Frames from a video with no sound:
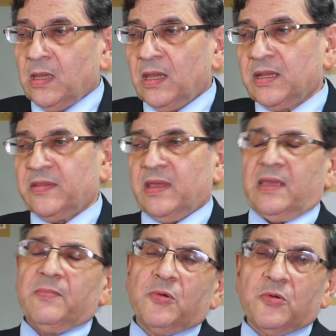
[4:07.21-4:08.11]
Another
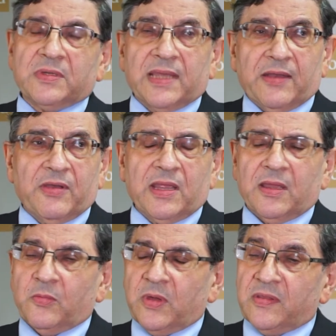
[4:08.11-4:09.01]
important
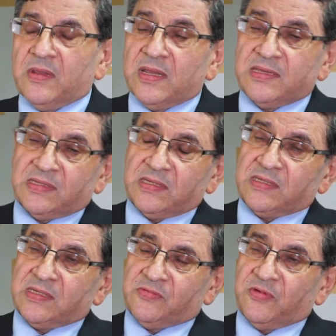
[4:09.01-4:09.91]
area with
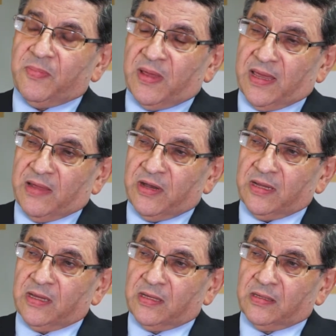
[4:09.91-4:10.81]
leases is
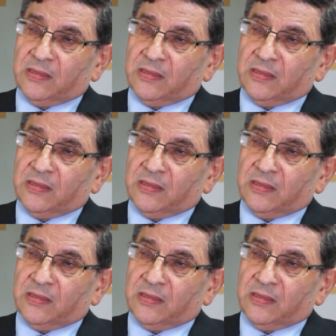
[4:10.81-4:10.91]
repairing